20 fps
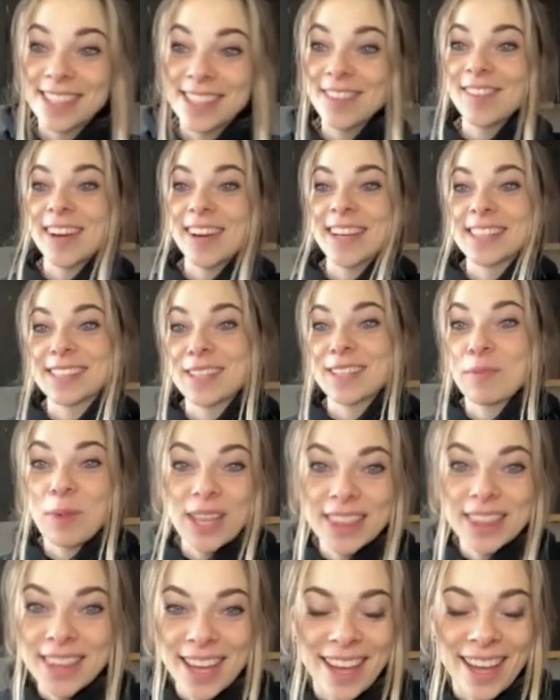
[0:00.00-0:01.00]
Seriously,
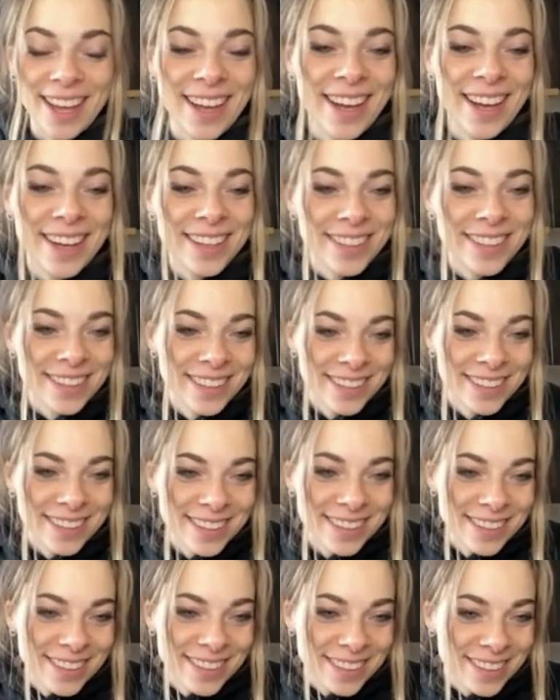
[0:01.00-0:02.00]
what the hell?
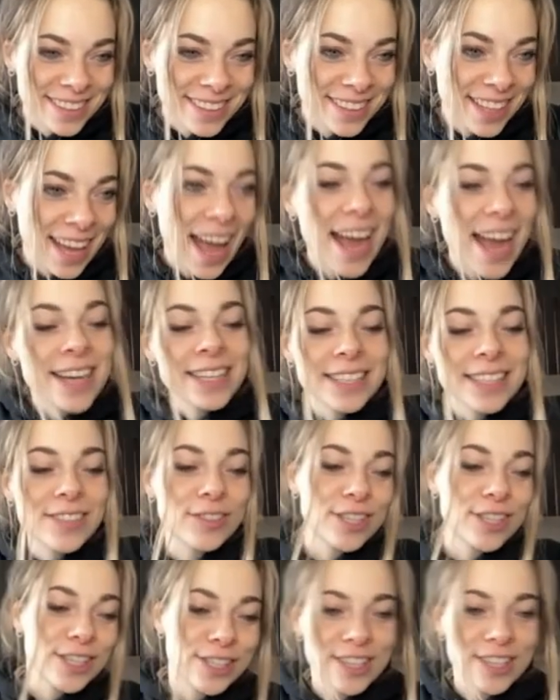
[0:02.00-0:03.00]
Like, I need
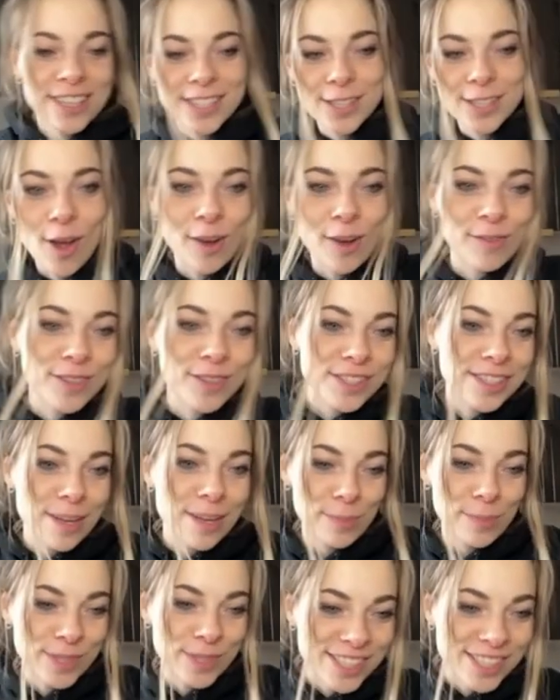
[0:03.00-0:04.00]
to teach this Stockfish
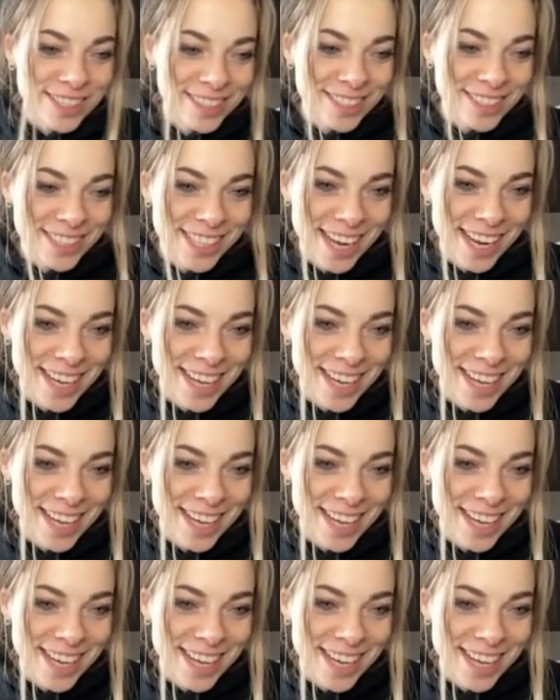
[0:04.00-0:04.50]
some positional